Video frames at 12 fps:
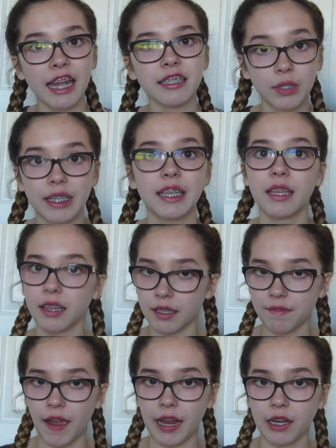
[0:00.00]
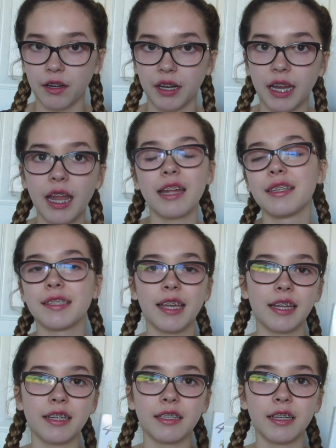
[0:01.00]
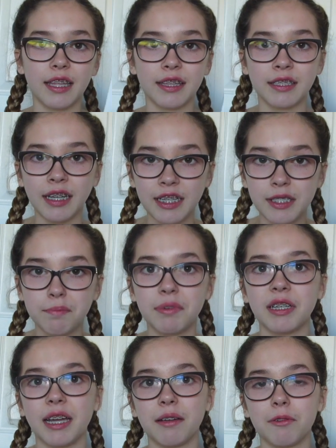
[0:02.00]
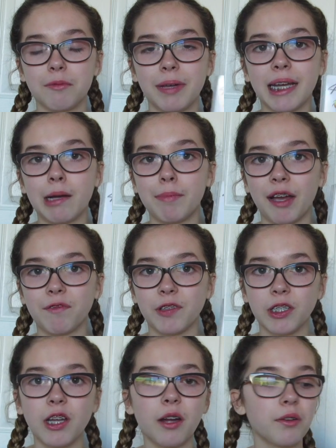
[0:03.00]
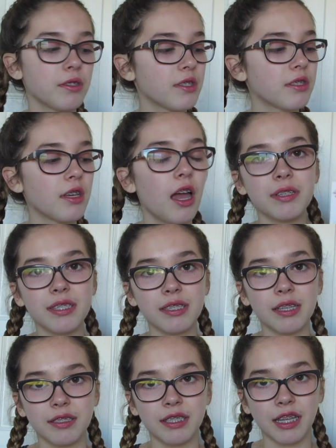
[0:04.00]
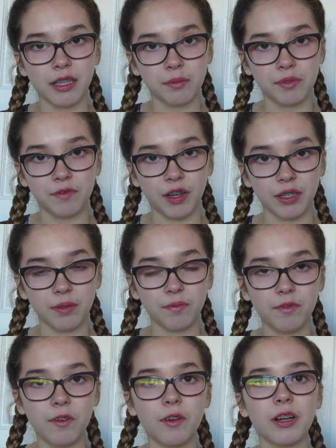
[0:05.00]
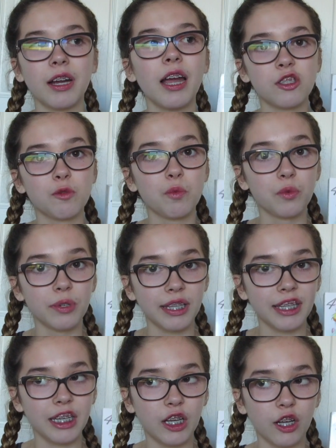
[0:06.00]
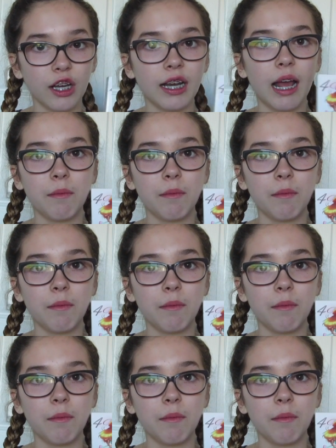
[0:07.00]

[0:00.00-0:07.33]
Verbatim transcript: end really cliffhangery. I decided that the next book I would pick up after Ghosts was Sailor Moon Volume 4. It's really good.